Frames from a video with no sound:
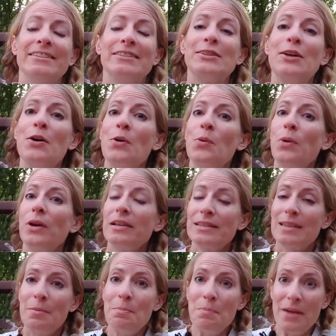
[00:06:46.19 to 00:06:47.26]
So what
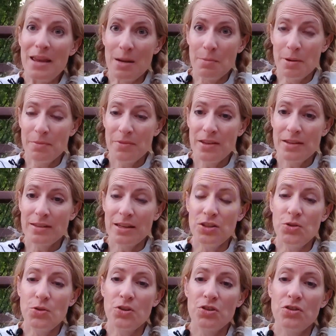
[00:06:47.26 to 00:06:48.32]
is the minimum thing that
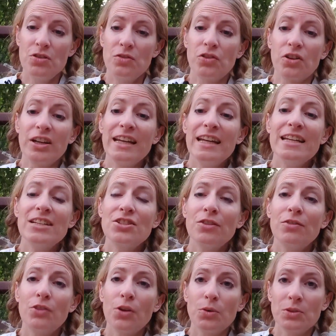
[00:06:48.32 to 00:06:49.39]
you can do for each
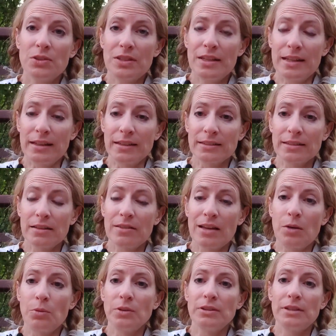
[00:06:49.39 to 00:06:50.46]
of those things
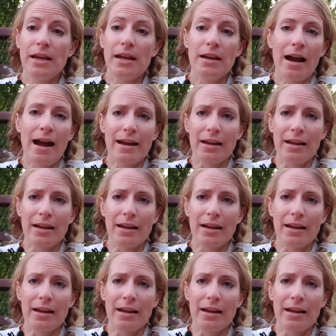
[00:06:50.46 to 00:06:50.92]
that will say,